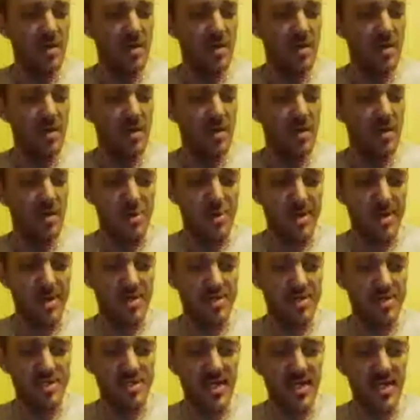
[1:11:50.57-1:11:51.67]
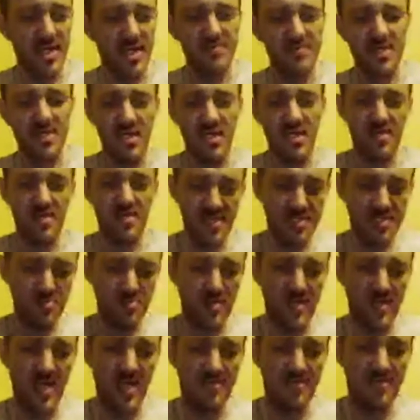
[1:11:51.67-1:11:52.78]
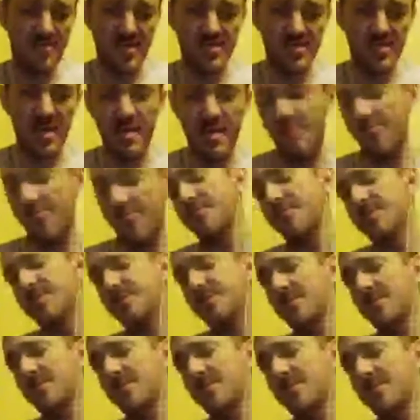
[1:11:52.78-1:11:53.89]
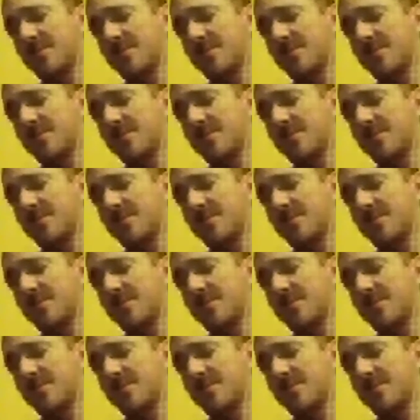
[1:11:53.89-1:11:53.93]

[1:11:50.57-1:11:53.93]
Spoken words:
To answer any questions ahead of time, yes, we have anti-aircraft stuff